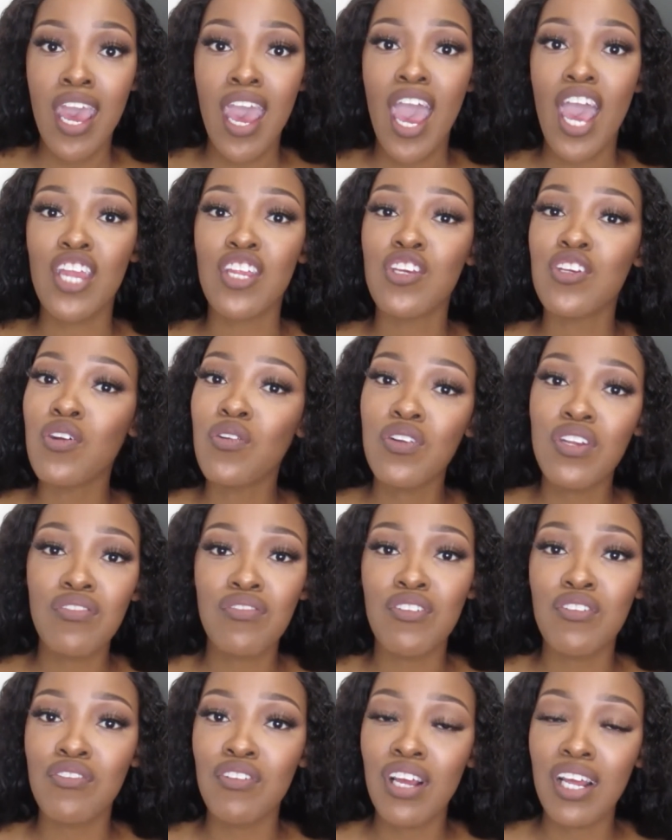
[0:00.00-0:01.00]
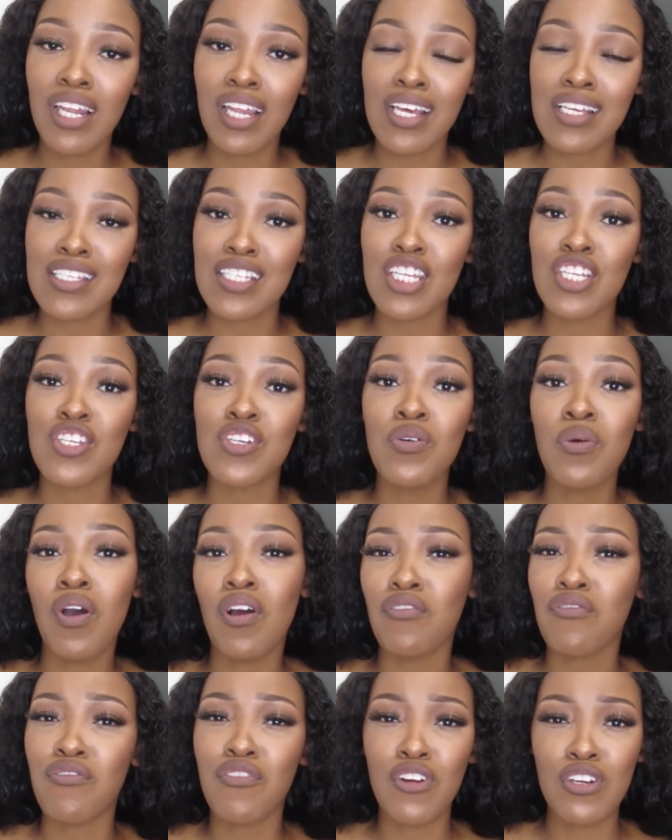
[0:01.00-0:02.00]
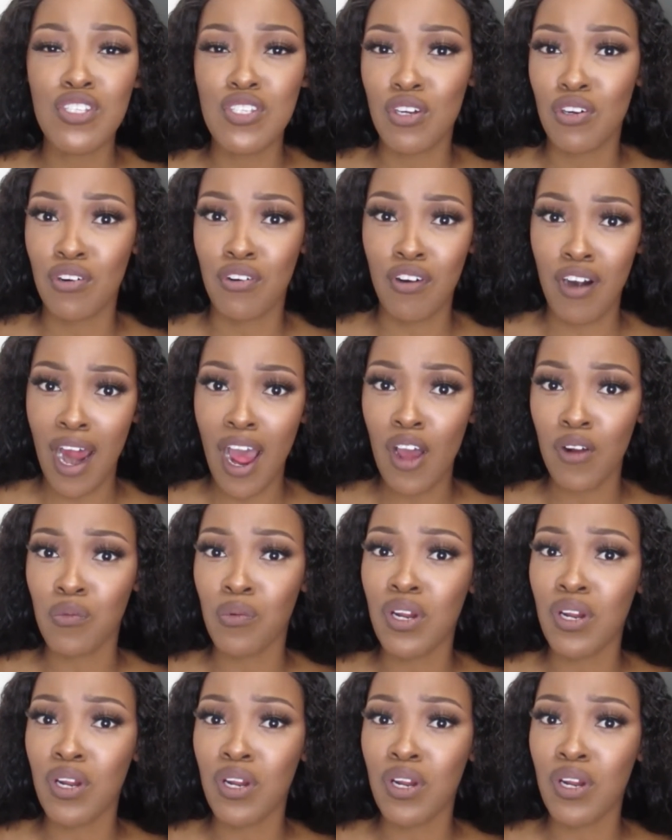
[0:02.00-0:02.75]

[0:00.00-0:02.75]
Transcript: and you don't even realize that you are fertile ground.